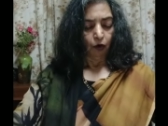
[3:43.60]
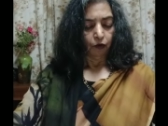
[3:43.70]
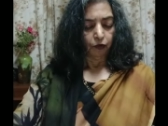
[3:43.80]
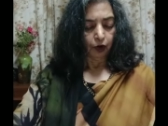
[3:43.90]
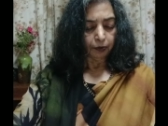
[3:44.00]

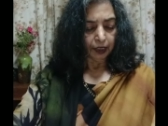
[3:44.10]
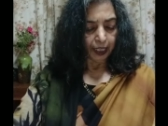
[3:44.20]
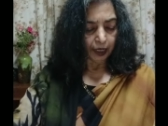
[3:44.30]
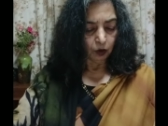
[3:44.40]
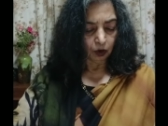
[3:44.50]
From
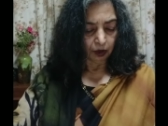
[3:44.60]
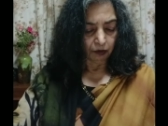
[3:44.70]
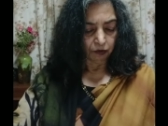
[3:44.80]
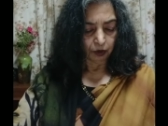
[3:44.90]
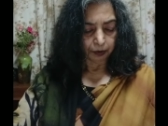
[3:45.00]
then on,
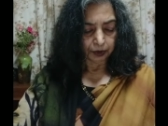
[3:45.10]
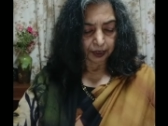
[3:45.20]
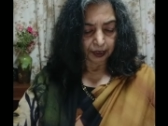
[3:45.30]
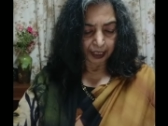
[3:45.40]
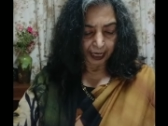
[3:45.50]
from
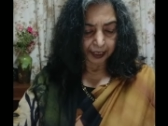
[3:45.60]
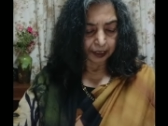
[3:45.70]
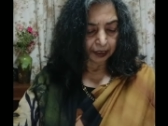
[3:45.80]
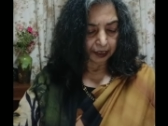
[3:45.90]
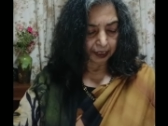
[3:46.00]

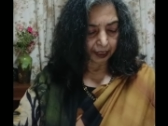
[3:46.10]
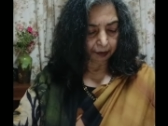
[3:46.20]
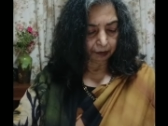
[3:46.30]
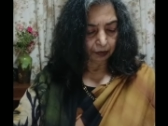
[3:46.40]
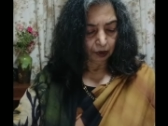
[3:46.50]
that
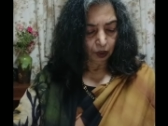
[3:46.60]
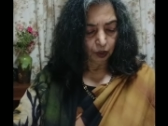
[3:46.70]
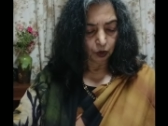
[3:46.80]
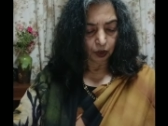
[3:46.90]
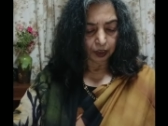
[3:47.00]
time,
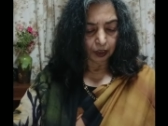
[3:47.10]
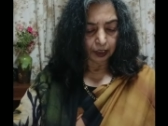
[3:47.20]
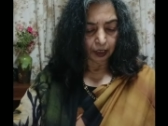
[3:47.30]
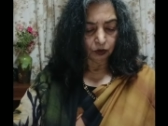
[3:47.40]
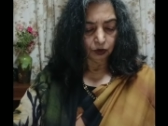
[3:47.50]
toddled
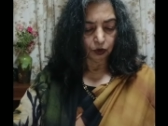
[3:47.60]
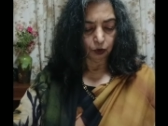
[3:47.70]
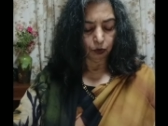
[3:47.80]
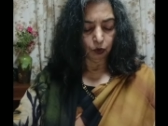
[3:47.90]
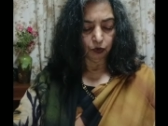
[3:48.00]
down to
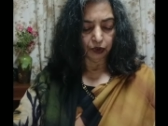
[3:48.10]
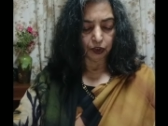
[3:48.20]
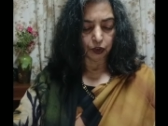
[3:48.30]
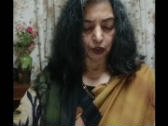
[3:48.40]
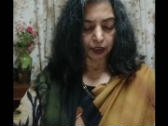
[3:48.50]
move
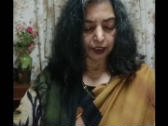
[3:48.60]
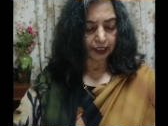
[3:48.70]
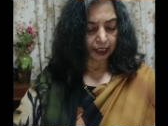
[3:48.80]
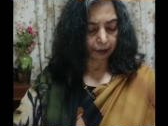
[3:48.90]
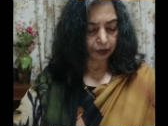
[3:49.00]
with short
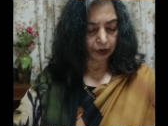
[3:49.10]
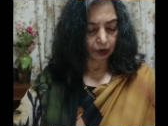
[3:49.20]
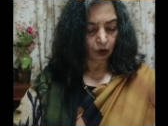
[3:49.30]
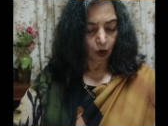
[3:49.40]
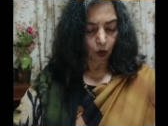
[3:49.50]
steps,
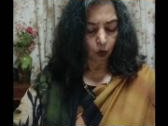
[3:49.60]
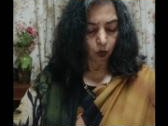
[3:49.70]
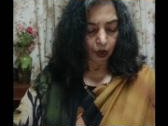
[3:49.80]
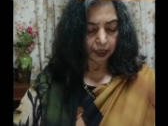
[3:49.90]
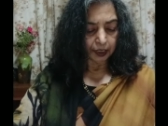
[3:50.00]

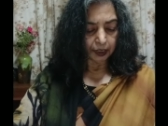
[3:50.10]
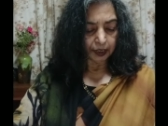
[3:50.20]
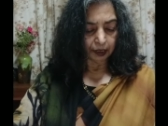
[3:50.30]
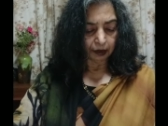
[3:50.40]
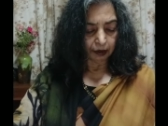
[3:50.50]

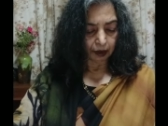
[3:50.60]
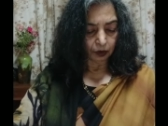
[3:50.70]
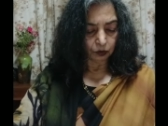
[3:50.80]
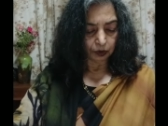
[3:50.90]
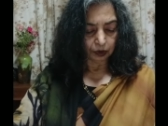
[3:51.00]
wandered
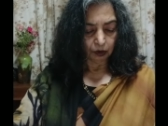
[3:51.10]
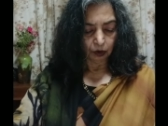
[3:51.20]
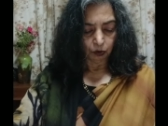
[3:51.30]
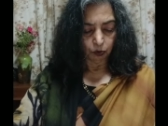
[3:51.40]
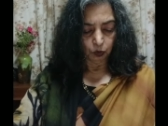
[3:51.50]
around,
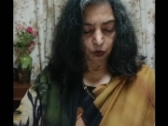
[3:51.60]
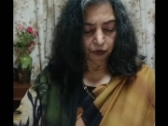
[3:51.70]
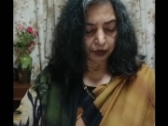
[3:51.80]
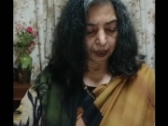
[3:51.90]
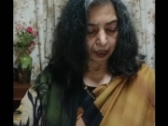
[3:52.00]

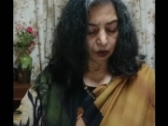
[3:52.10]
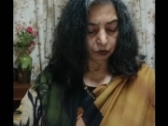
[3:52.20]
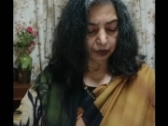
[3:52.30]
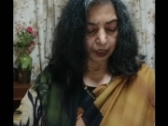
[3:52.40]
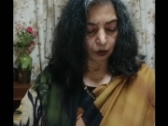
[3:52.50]
moved around
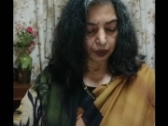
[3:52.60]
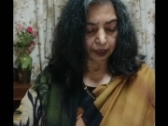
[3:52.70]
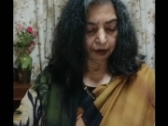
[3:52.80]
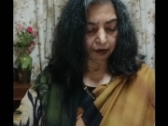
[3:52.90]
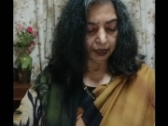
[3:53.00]
without
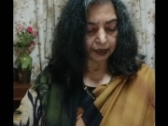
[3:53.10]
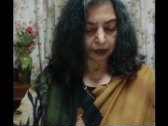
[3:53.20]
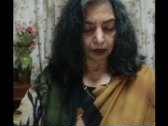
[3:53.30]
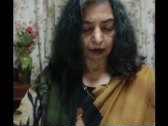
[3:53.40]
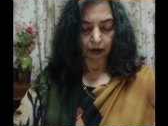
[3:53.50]
any
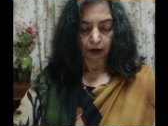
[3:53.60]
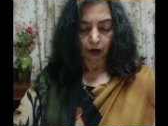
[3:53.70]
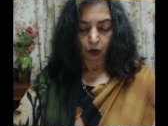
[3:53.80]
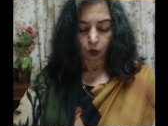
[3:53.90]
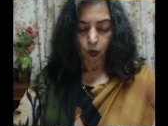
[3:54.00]
reason,
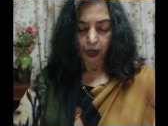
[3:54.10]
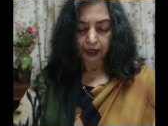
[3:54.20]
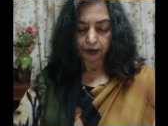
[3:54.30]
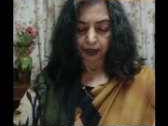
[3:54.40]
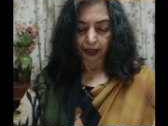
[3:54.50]

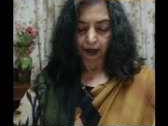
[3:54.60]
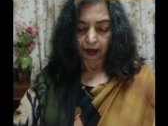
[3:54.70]
wondering,